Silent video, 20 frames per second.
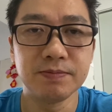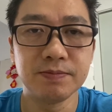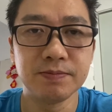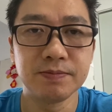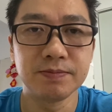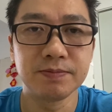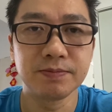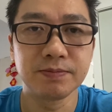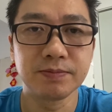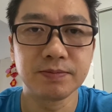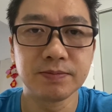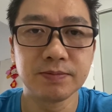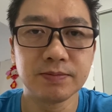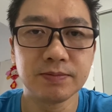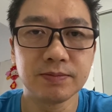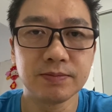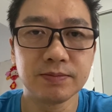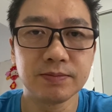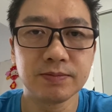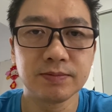
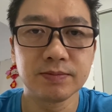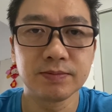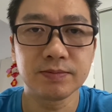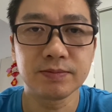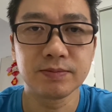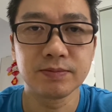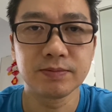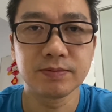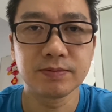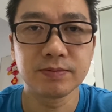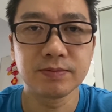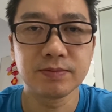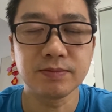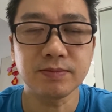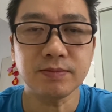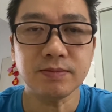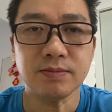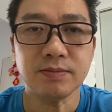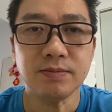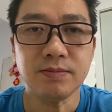
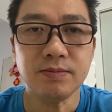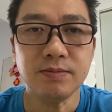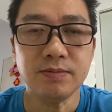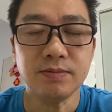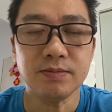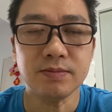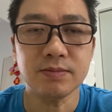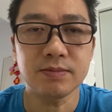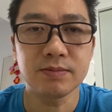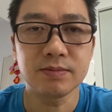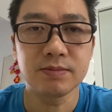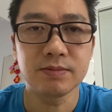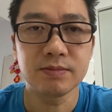Nothing is said.